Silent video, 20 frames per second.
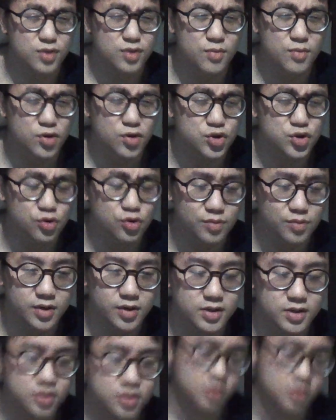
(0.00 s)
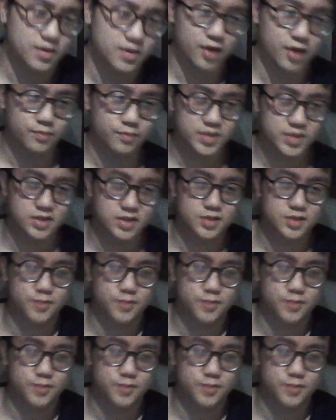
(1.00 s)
I'm not sure, but it's none of my business.